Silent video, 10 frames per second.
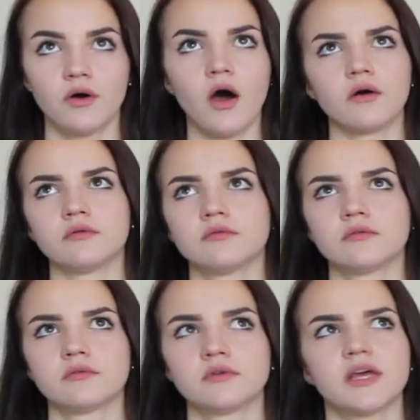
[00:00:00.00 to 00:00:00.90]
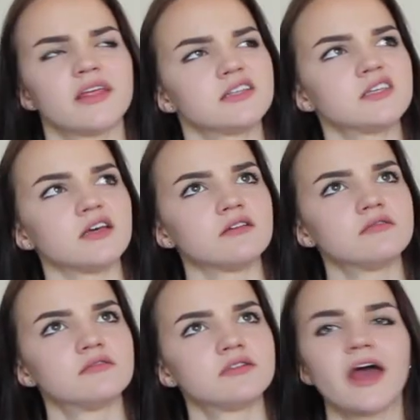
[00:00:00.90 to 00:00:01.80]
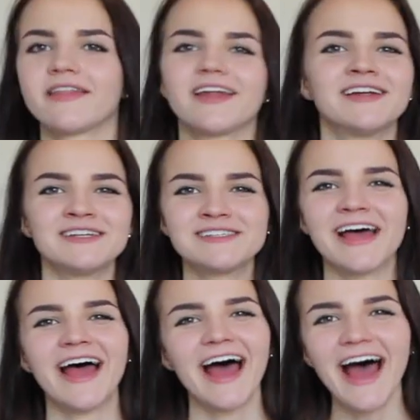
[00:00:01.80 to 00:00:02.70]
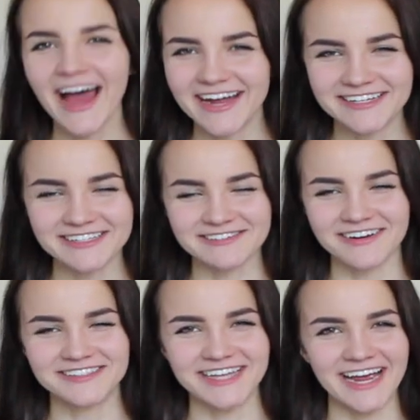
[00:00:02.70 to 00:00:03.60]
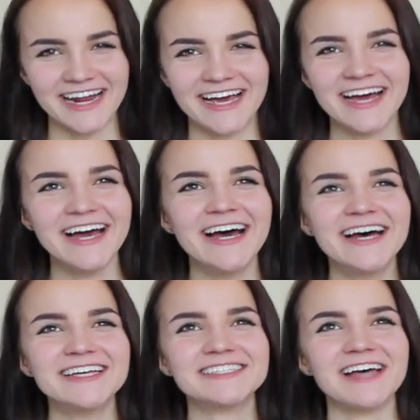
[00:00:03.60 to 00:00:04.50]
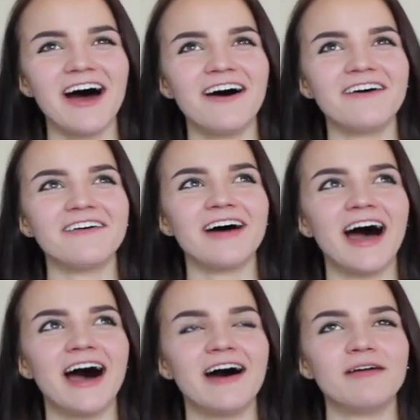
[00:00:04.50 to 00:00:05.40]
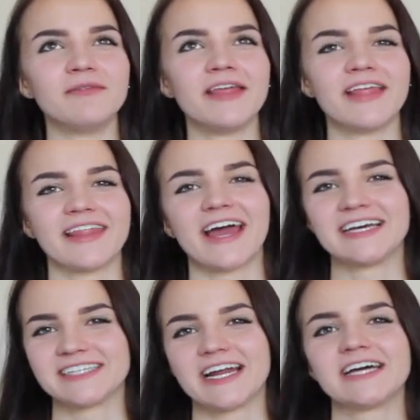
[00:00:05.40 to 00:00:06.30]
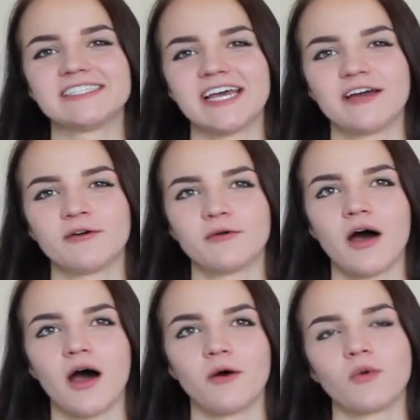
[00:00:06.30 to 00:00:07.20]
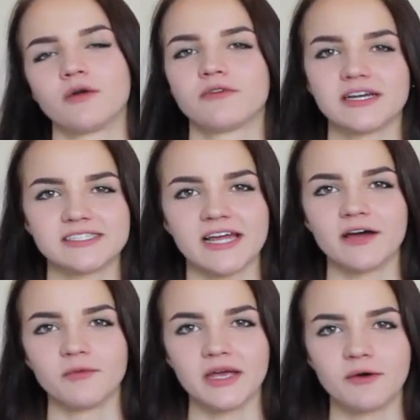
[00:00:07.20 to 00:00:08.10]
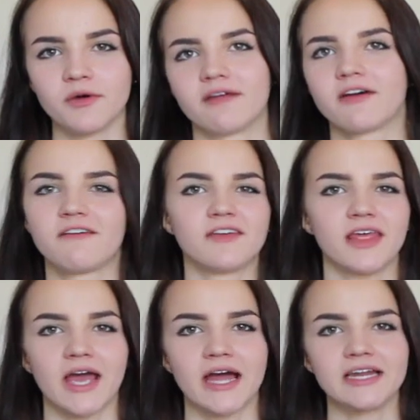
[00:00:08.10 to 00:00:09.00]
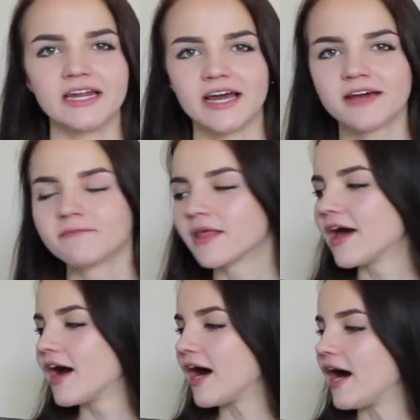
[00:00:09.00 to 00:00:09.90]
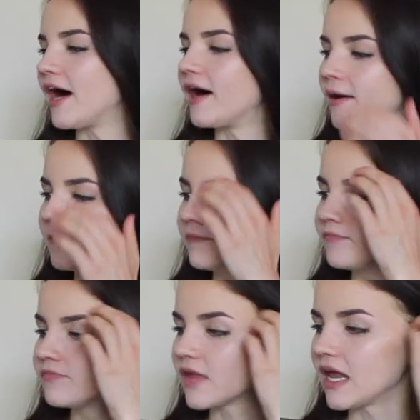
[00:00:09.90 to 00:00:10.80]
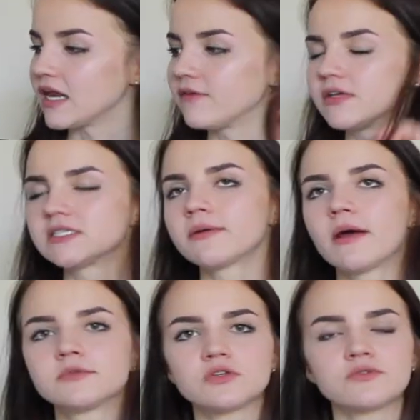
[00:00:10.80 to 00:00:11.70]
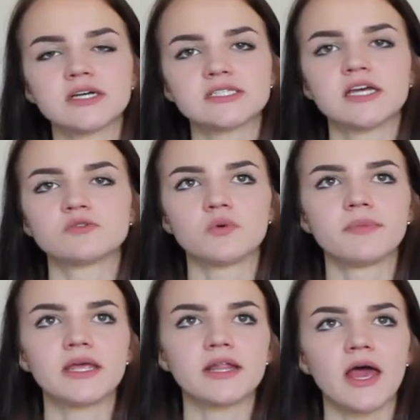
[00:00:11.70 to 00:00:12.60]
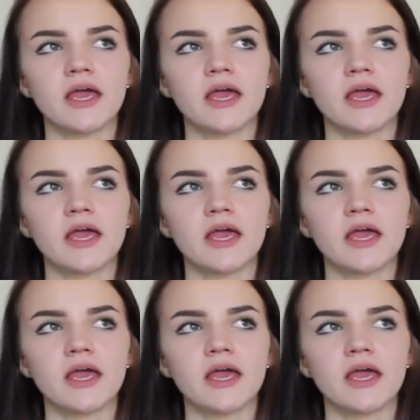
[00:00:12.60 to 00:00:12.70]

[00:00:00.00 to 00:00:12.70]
that's it. Yeah, and then I just rotate it. So, and then like I said, I take 1 rest day a week whenever I feel like I need it. And even sometimes those rest days will be